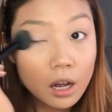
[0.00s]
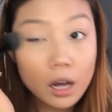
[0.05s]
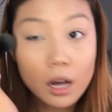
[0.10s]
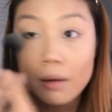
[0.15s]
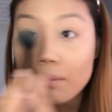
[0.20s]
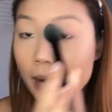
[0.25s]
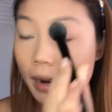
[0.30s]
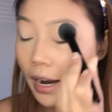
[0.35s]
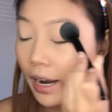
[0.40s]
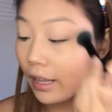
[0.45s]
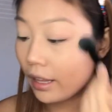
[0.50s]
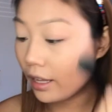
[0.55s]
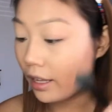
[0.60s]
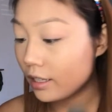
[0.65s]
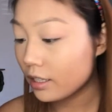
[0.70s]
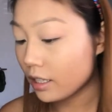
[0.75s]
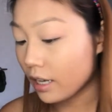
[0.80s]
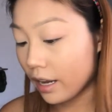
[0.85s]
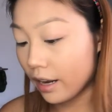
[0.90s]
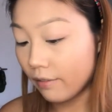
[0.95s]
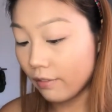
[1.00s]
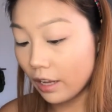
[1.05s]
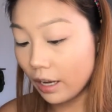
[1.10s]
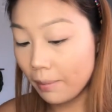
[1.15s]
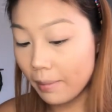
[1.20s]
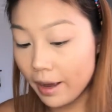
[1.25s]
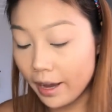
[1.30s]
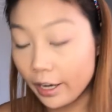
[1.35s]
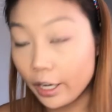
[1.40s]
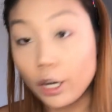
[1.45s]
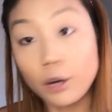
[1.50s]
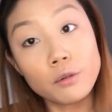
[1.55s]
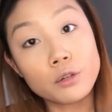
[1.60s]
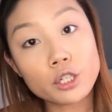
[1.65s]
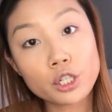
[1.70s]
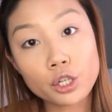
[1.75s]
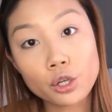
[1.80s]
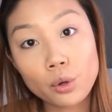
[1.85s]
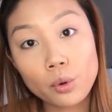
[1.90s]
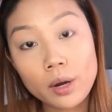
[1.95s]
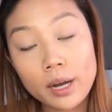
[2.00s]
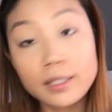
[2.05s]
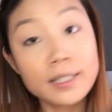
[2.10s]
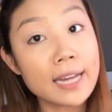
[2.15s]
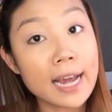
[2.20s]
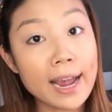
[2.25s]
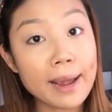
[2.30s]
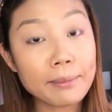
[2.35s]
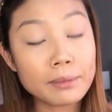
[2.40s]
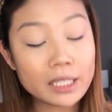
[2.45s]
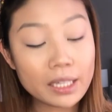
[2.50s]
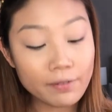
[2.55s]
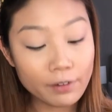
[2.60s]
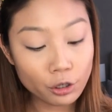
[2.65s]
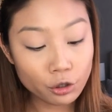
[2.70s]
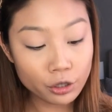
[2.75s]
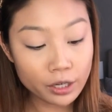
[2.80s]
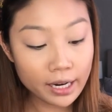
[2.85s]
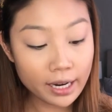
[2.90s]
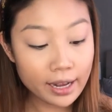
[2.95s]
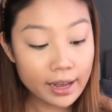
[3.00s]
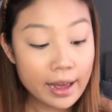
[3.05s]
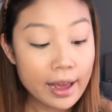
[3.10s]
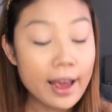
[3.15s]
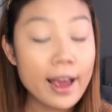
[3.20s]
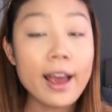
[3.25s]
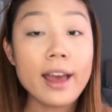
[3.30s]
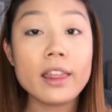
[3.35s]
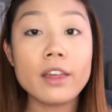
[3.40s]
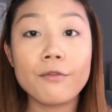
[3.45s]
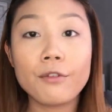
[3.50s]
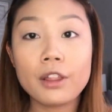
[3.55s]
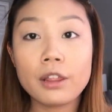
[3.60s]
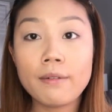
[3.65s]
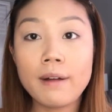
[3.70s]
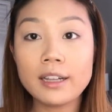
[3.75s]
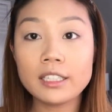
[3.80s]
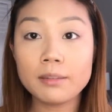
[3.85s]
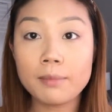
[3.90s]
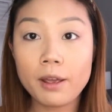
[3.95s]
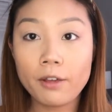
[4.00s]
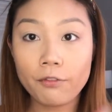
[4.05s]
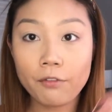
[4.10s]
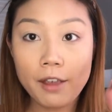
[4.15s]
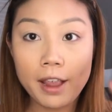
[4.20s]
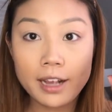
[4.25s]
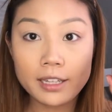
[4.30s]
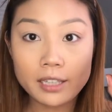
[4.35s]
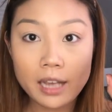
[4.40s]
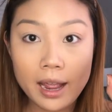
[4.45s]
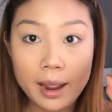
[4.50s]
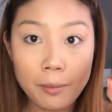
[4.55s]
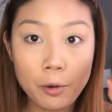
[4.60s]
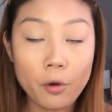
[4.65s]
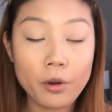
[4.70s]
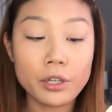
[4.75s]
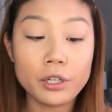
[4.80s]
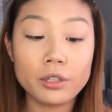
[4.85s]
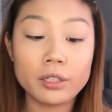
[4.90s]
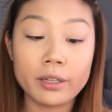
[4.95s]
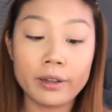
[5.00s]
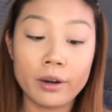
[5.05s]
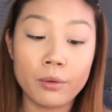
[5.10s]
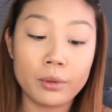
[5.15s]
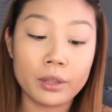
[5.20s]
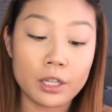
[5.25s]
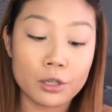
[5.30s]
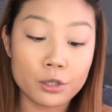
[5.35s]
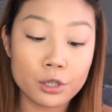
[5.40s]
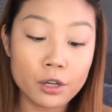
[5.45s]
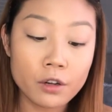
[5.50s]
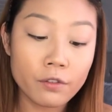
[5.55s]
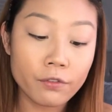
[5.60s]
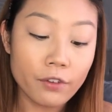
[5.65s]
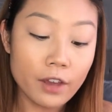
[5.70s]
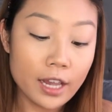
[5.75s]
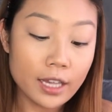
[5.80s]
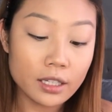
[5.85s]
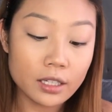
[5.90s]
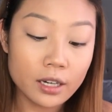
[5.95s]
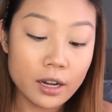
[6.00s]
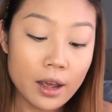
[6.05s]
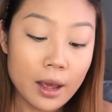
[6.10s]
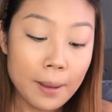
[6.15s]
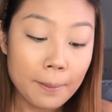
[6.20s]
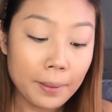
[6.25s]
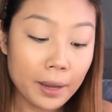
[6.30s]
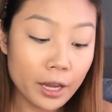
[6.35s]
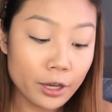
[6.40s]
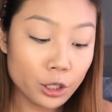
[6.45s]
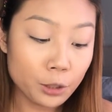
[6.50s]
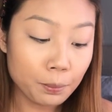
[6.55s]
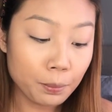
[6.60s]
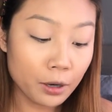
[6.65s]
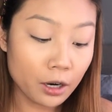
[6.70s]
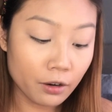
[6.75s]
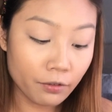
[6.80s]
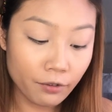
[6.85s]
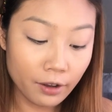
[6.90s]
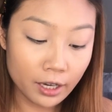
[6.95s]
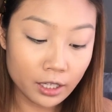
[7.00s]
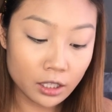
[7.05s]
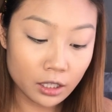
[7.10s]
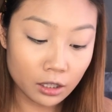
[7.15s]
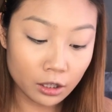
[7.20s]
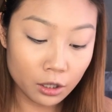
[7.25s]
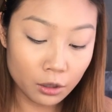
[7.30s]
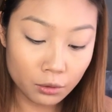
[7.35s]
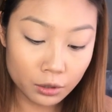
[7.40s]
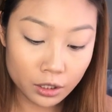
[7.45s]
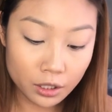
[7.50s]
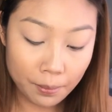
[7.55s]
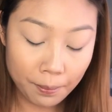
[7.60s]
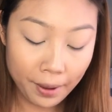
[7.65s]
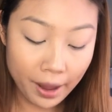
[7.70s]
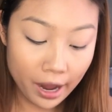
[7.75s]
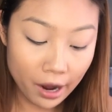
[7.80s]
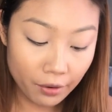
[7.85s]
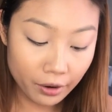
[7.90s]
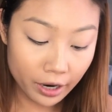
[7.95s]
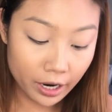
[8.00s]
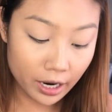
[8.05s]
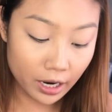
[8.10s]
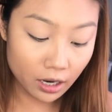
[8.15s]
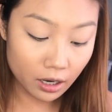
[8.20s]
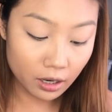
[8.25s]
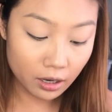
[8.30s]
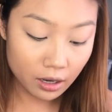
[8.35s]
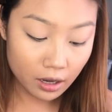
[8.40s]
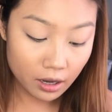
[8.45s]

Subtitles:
on my eyelids, kind of like my go-to time-saving trick. And then for the rest of my face, I am going to set it with the Too Faced Peach Perfect Loose Powder.